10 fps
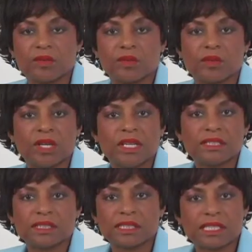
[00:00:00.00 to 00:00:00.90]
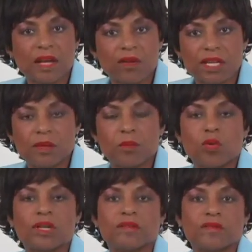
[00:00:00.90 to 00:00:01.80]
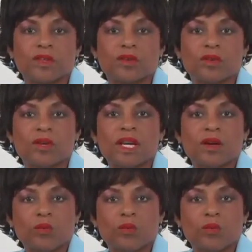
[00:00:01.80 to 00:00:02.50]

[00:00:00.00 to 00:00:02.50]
to sell any point of view.